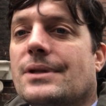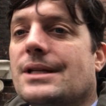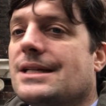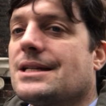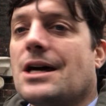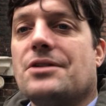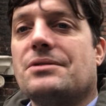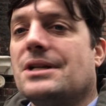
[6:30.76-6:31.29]

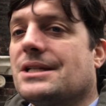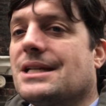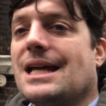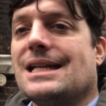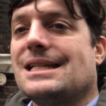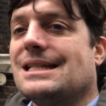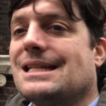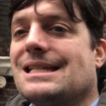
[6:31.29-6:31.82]
this country doesn't
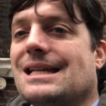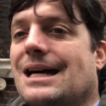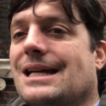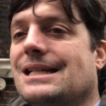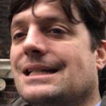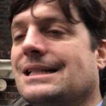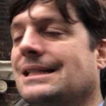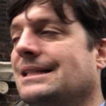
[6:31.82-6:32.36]
get to
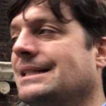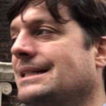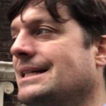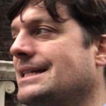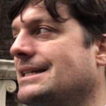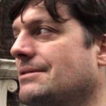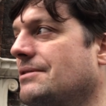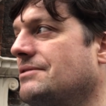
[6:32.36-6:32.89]
decide.
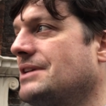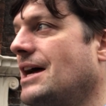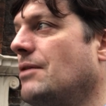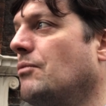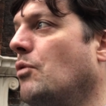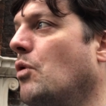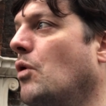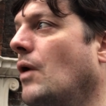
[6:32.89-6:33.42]
So there was
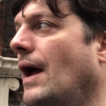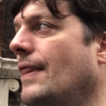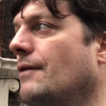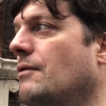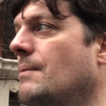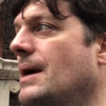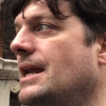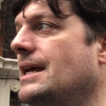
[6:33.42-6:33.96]
that war, and
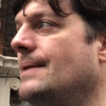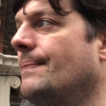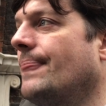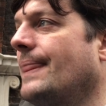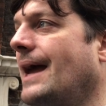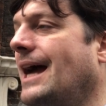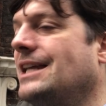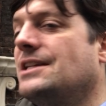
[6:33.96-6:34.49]
there were many
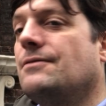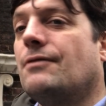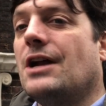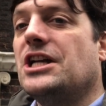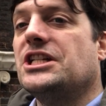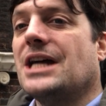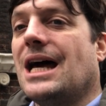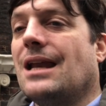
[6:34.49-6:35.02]

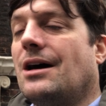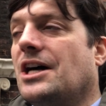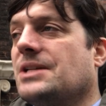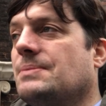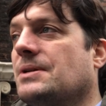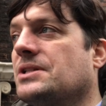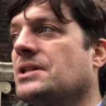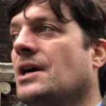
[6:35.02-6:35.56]
anti-French
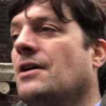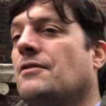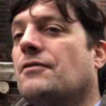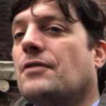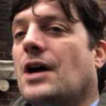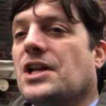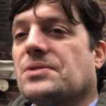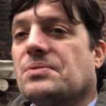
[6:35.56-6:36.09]
allies because
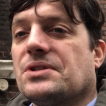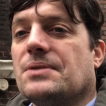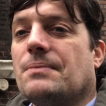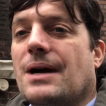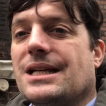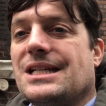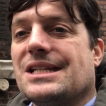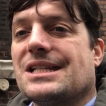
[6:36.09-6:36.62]
France was the
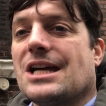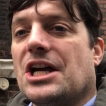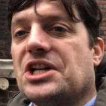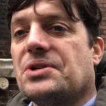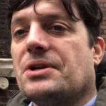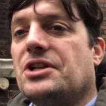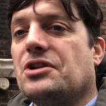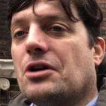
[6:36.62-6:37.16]
mightiest
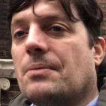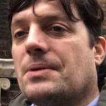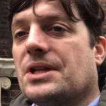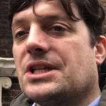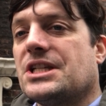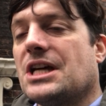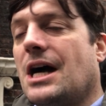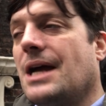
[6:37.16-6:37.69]
country in Europe
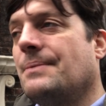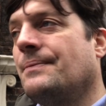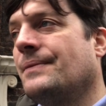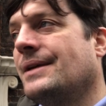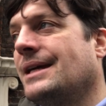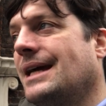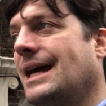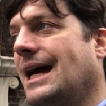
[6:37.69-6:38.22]
at the time,
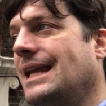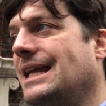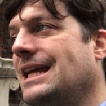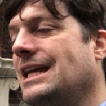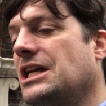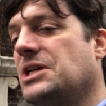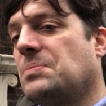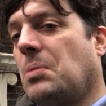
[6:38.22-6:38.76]
and
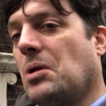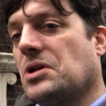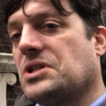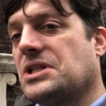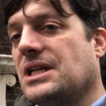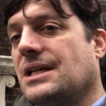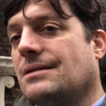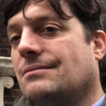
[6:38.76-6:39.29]
English
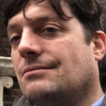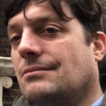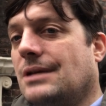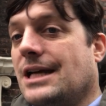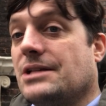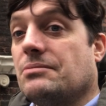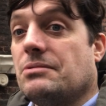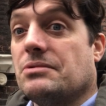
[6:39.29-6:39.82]
policy,
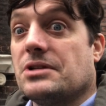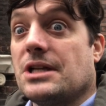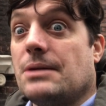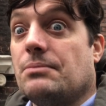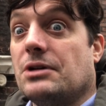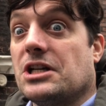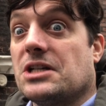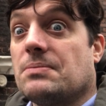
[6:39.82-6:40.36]
later we
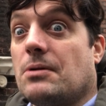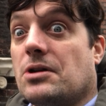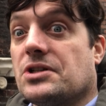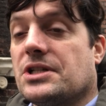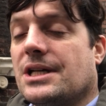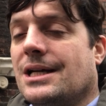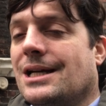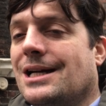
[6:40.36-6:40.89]
said British
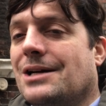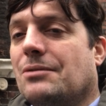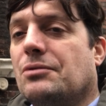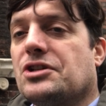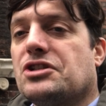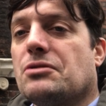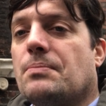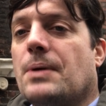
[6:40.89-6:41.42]
policy,
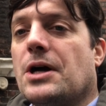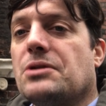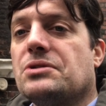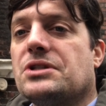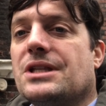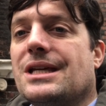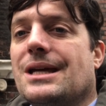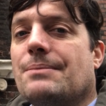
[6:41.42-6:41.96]
was to
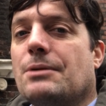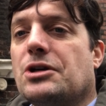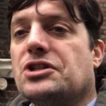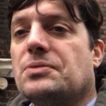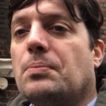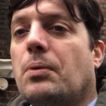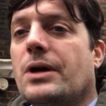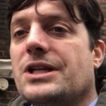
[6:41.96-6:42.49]
oppose the
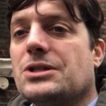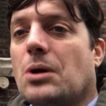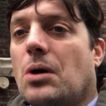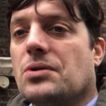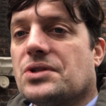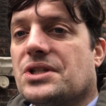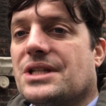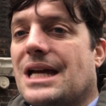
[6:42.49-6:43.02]
most
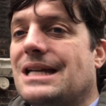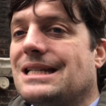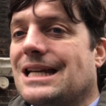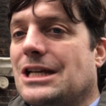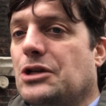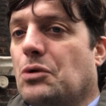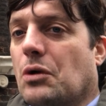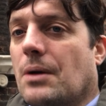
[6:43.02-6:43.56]
puissant state
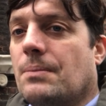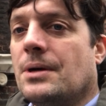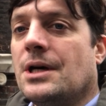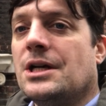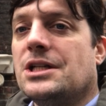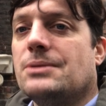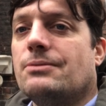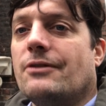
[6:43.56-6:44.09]
in Europe
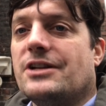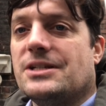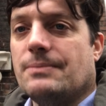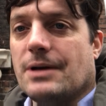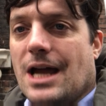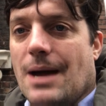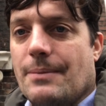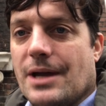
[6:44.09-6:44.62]
to prevent it
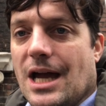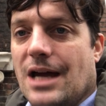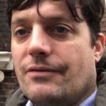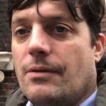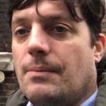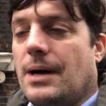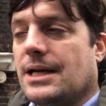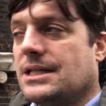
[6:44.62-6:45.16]
becoming
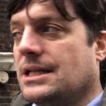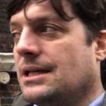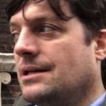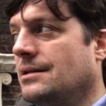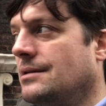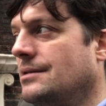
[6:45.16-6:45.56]
overmighty.